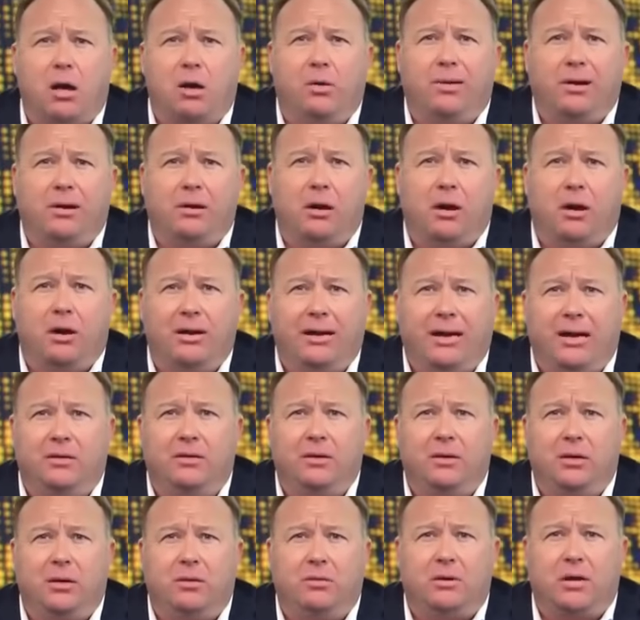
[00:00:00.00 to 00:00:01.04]
going on in
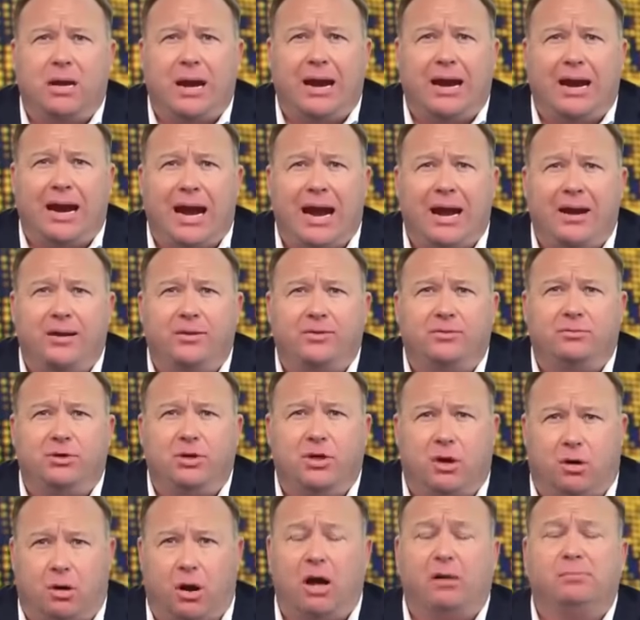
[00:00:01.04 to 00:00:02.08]
the UK and in
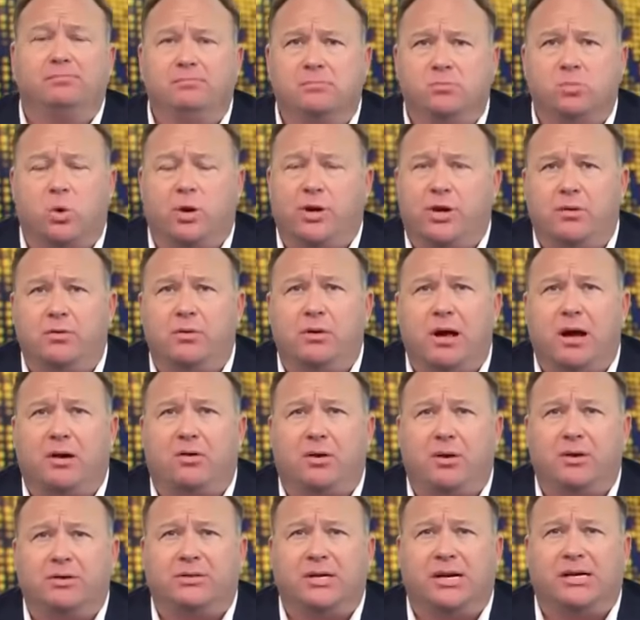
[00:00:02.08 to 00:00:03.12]
Europe, where you do not
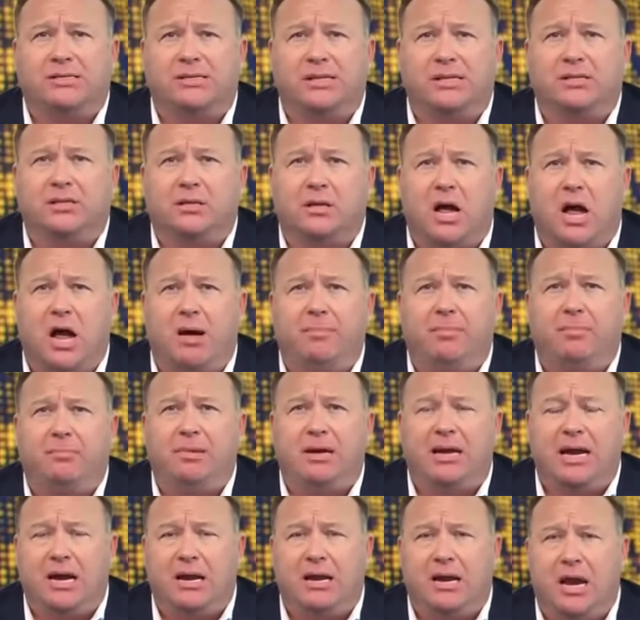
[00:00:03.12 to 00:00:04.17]
criticize Islam
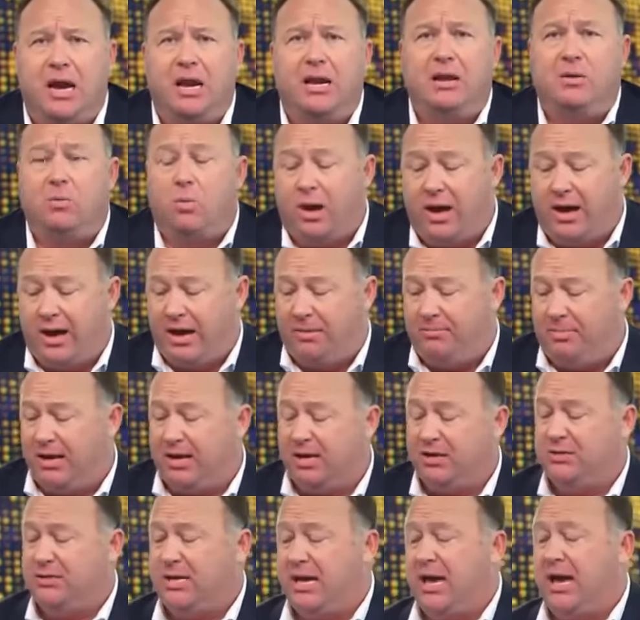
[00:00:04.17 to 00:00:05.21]
in any way
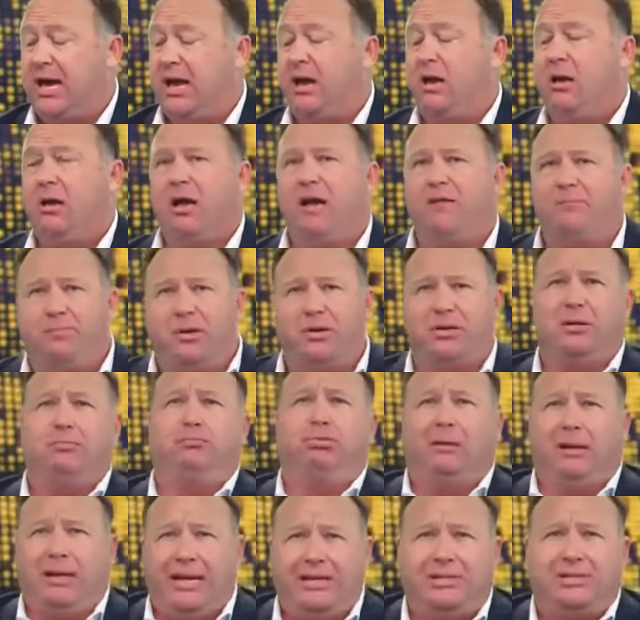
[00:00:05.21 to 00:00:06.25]
because they have put the
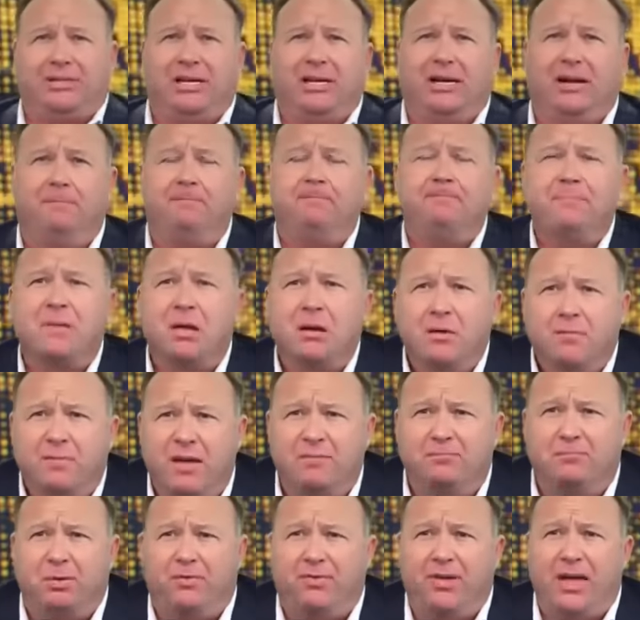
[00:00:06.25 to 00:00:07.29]
police in.
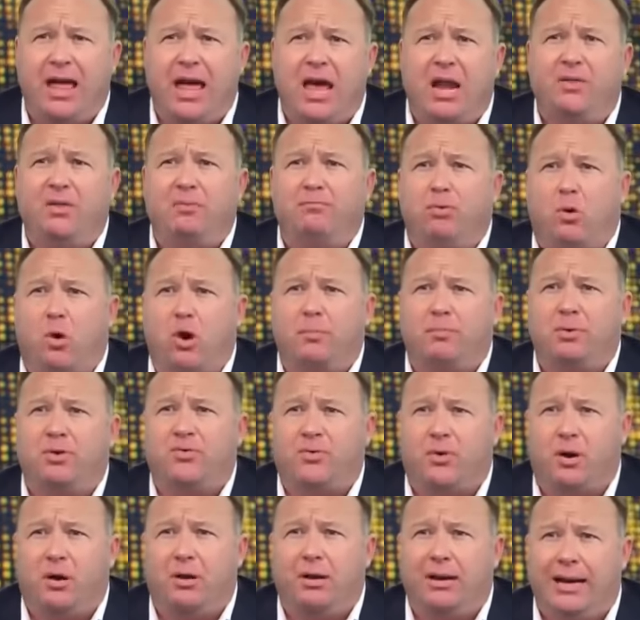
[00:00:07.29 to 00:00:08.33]
They put the head of the Border
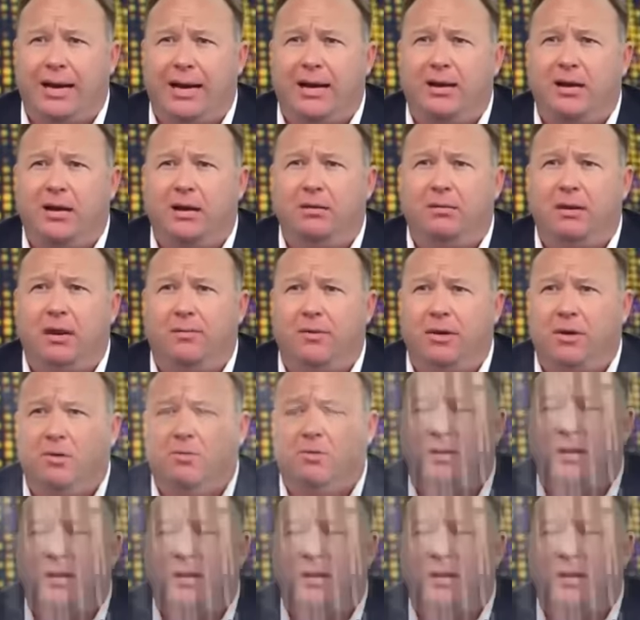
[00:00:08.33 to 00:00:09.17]
Patrol in the